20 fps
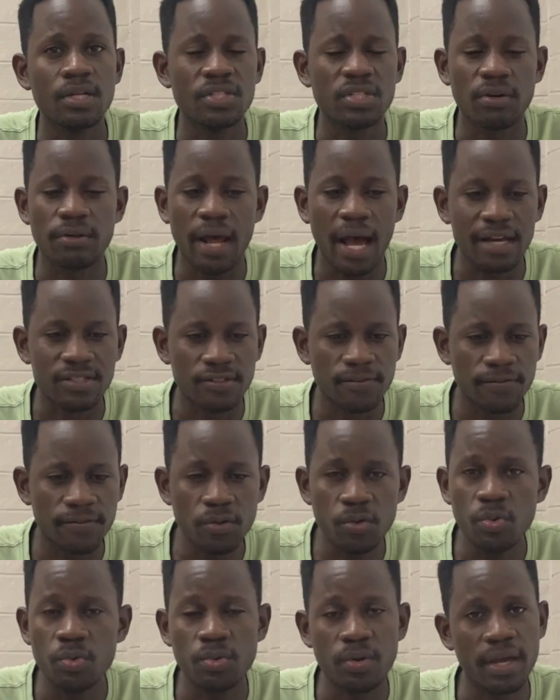Child has
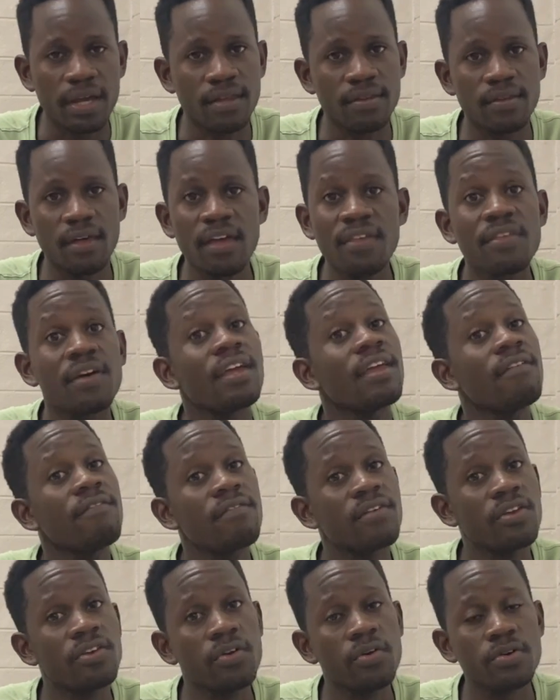flu. Either
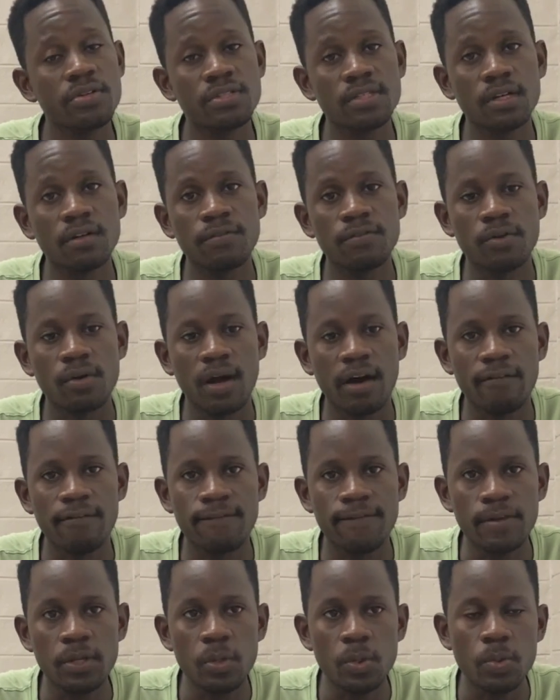even you yourself you have
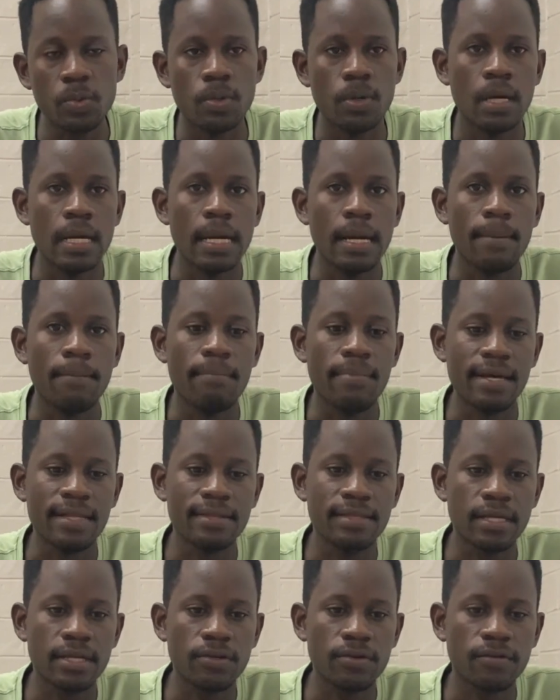flu, but
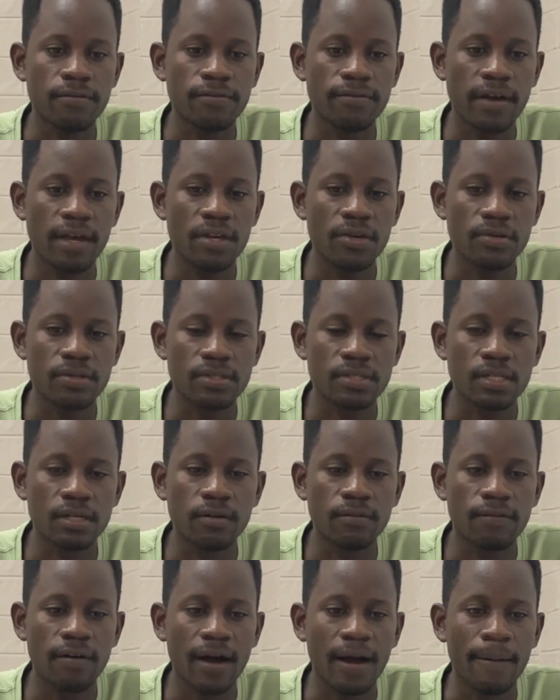then you find
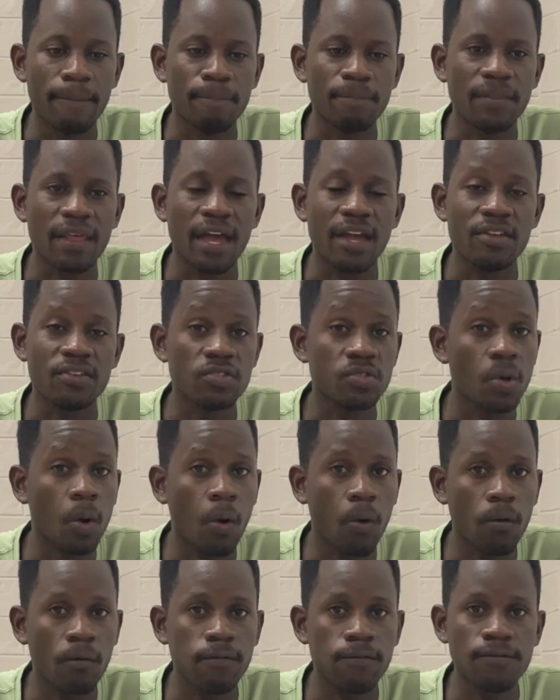yourself there is
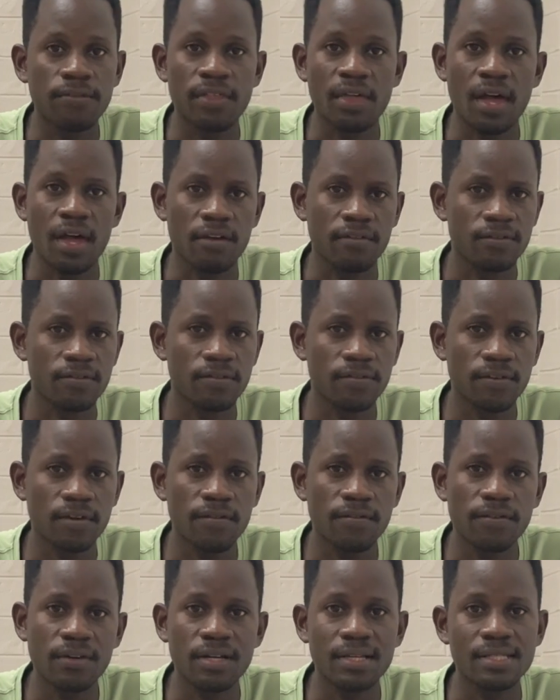cough, there is
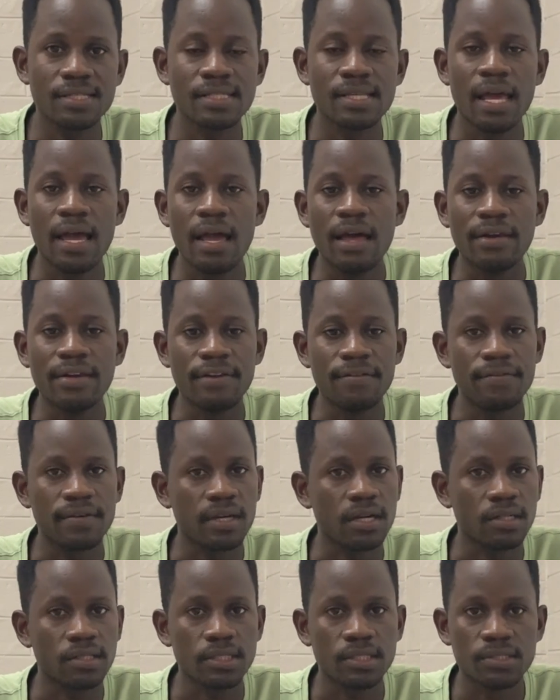fevers,
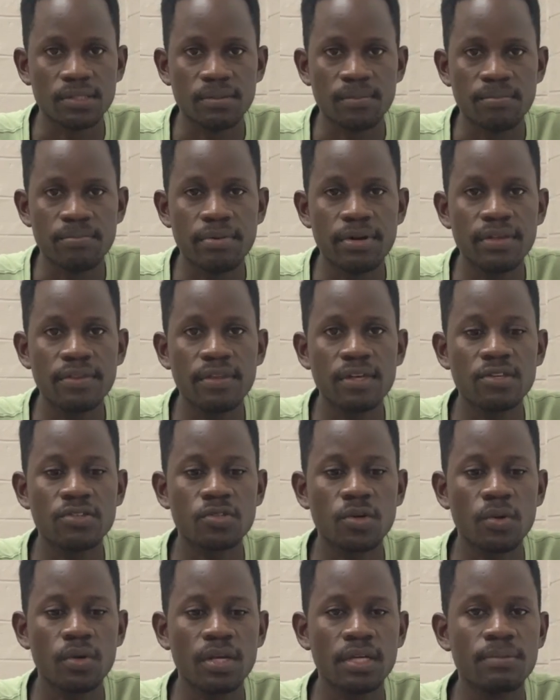difficulties in breathing.
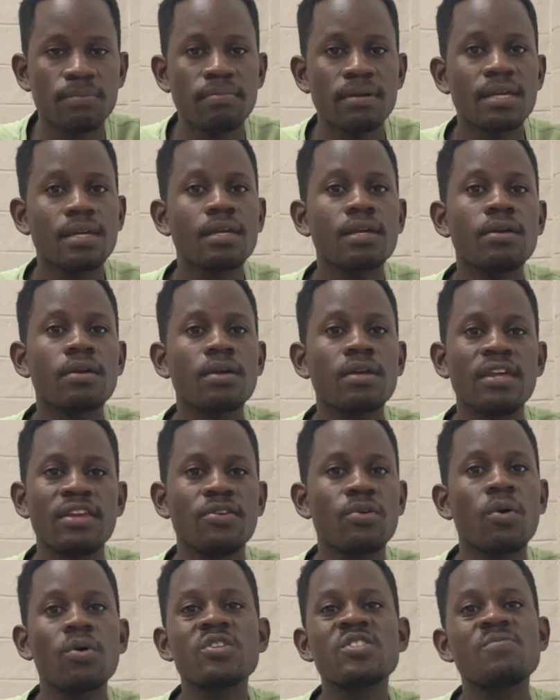So it
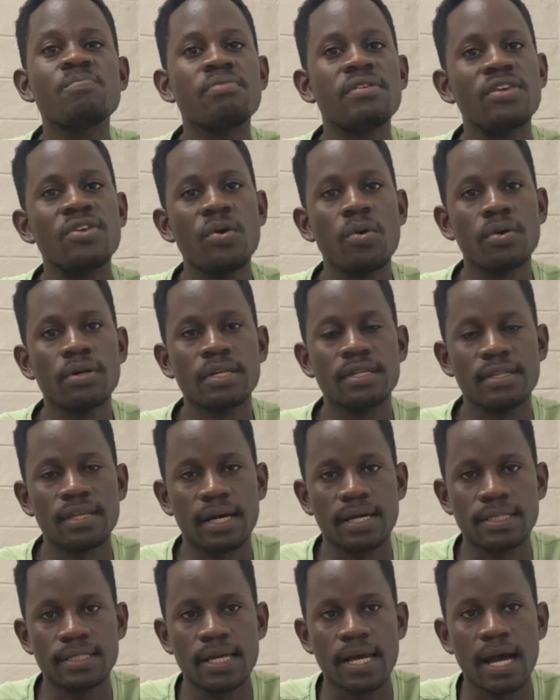goes beyond
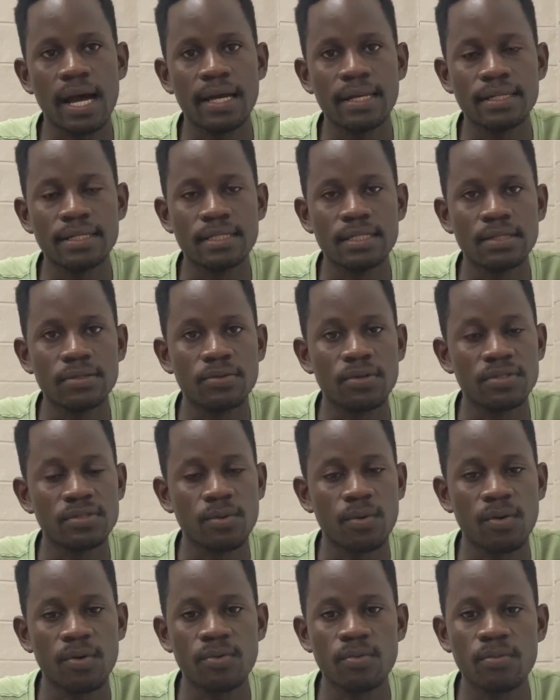that, and those
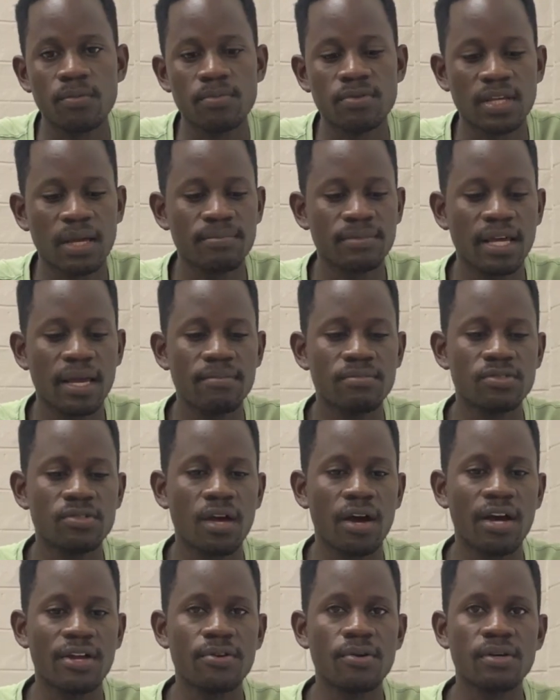are sometimes
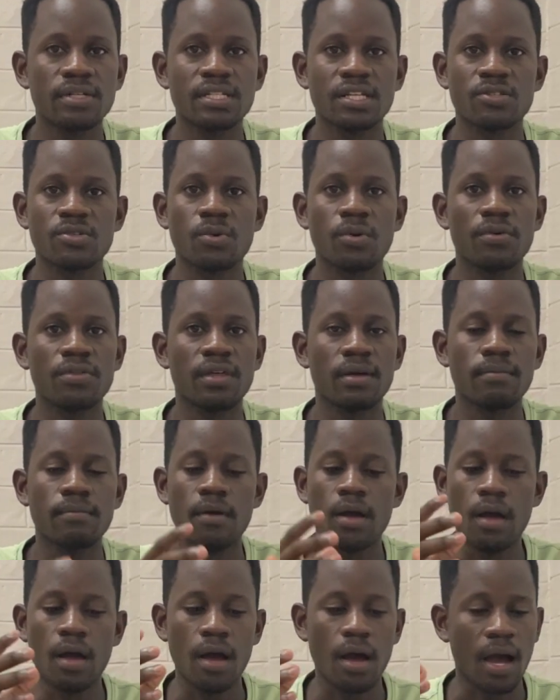our doctors call them
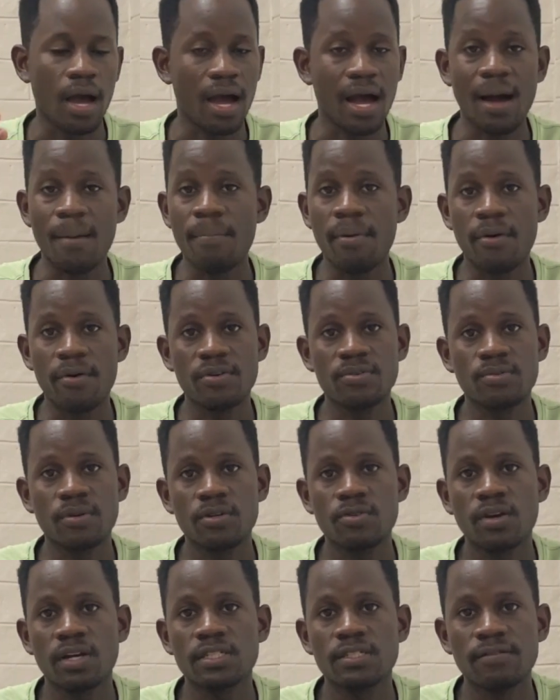upper respiratory
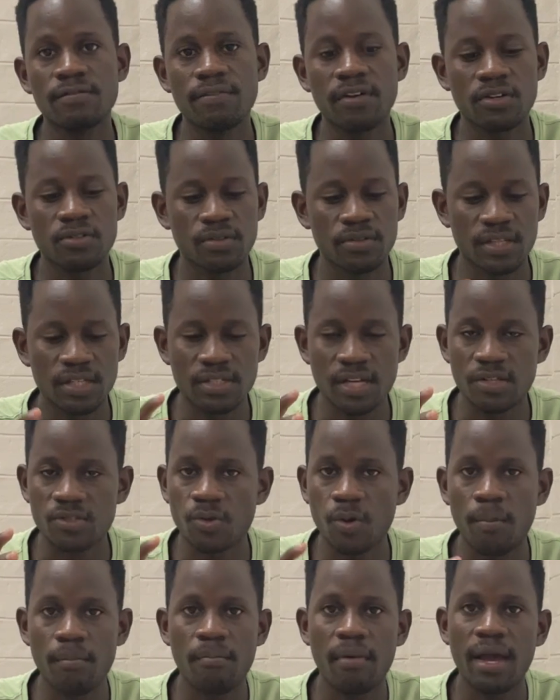tract infections. They just
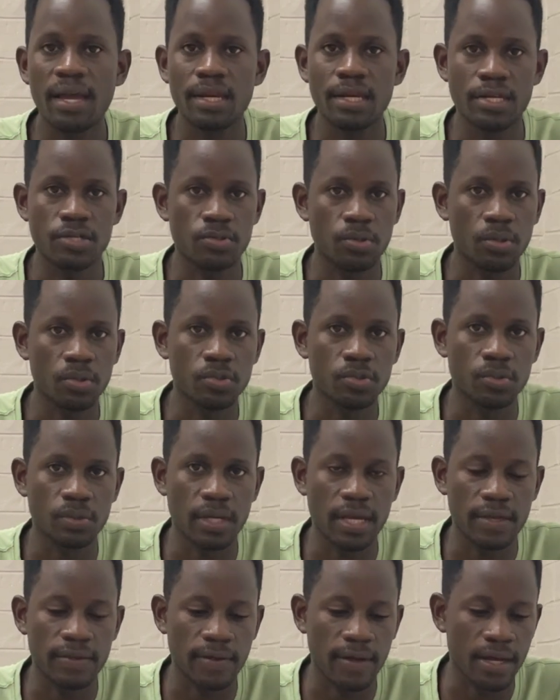combine it all
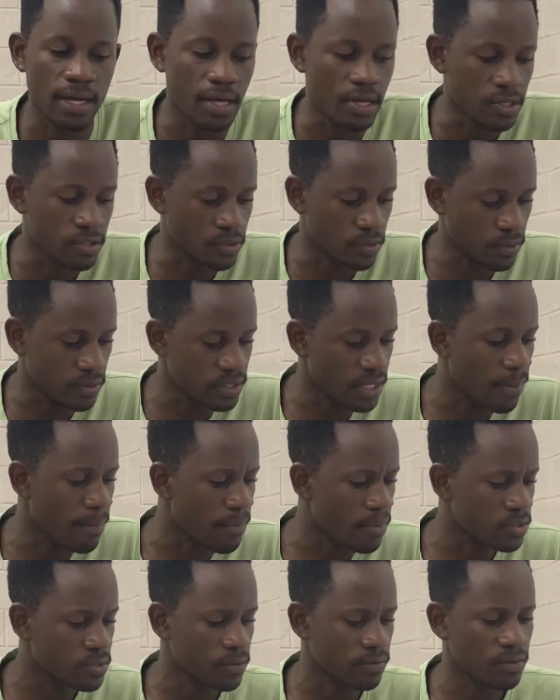together. So those are
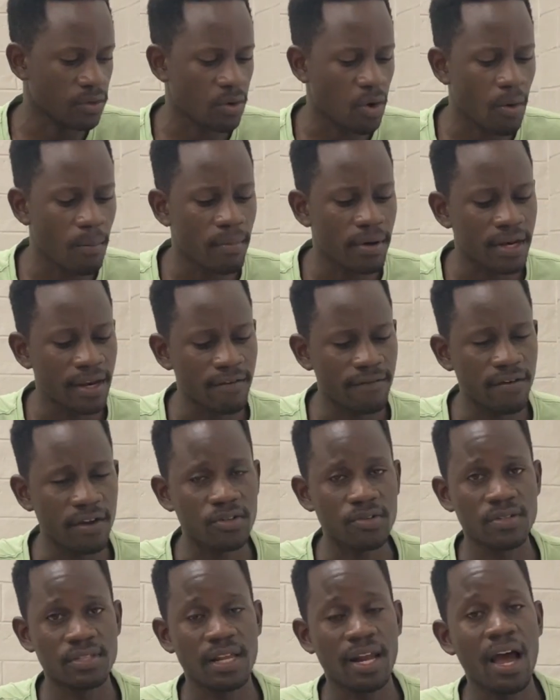most of the common
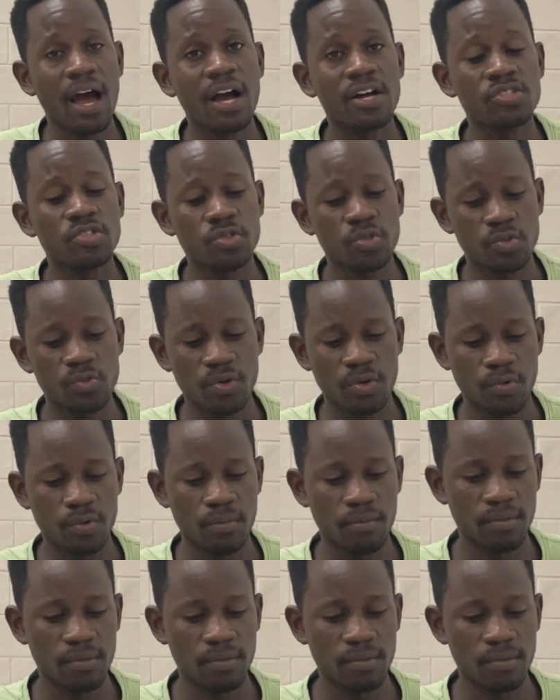infections that our children will